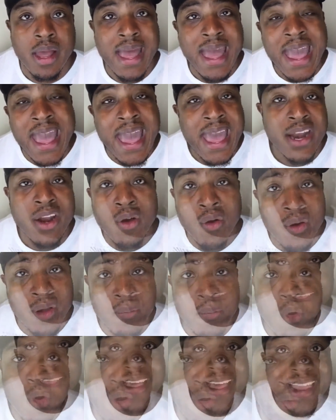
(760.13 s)
add
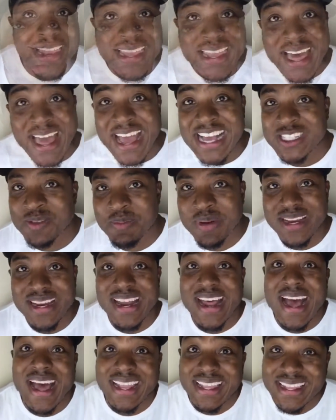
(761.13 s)
on more weight. Last but
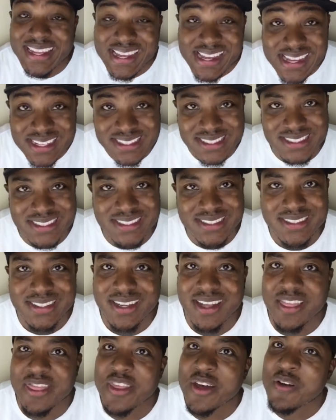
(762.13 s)
not least,
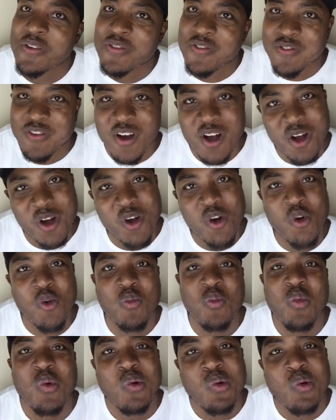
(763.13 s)
the foam